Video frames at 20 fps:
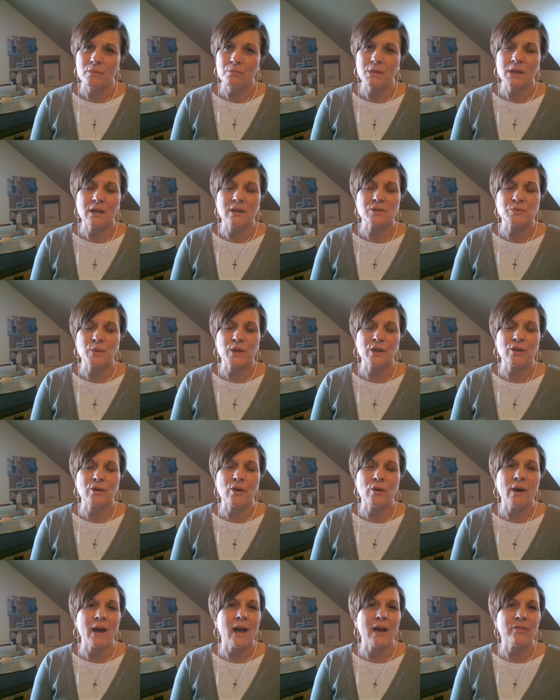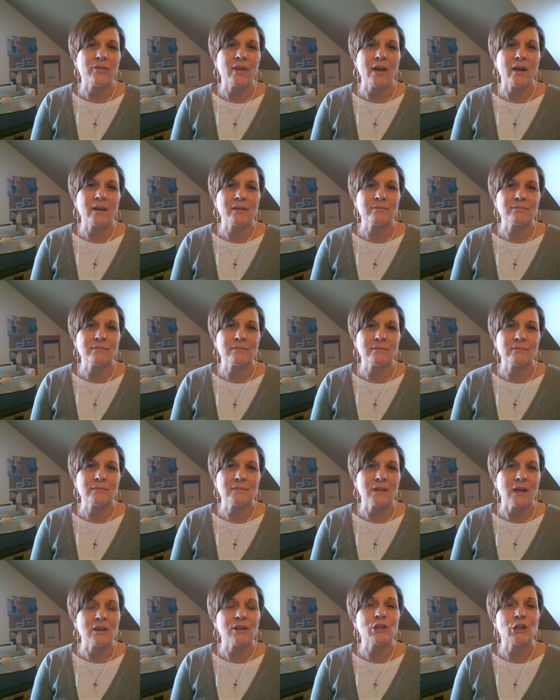Because we go at that,
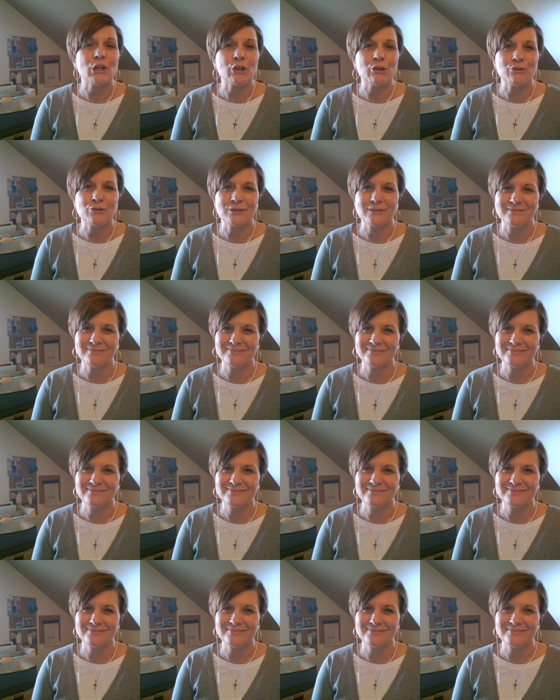not alone,